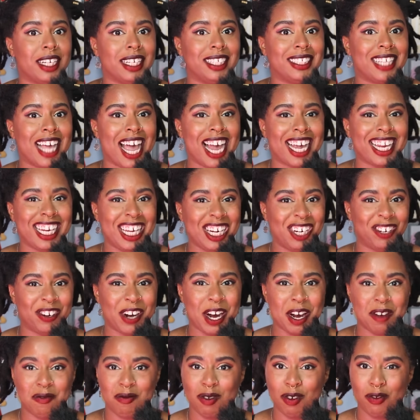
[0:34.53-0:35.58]
exactly
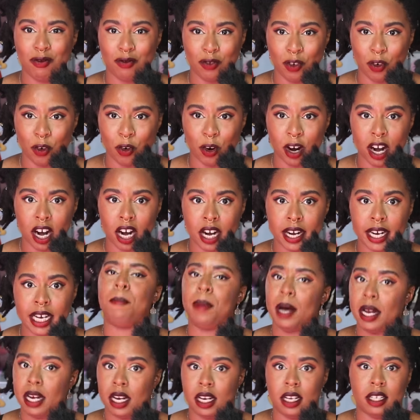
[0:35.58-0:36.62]
great before,
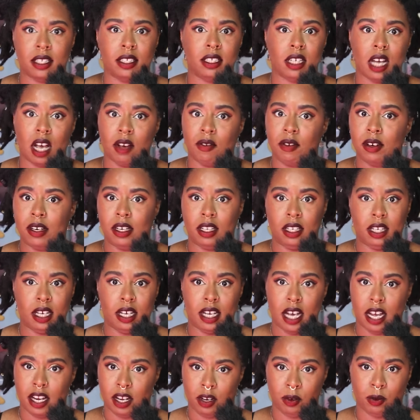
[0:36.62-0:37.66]
but it is definitely
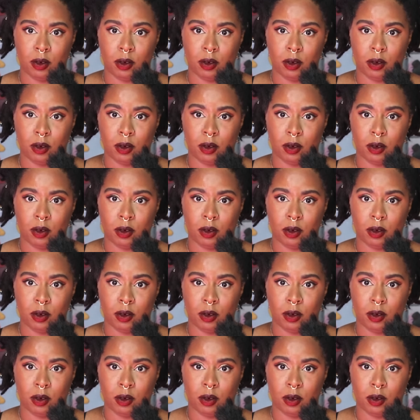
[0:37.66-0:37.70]
getting